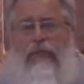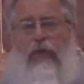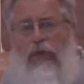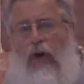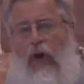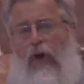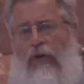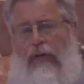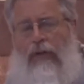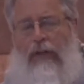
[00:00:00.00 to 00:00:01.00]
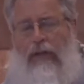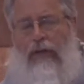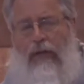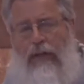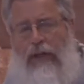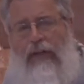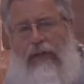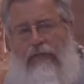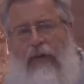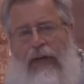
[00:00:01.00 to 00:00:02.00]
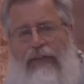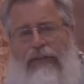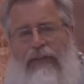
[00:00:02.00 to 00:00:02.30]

the heart. I love that phrase.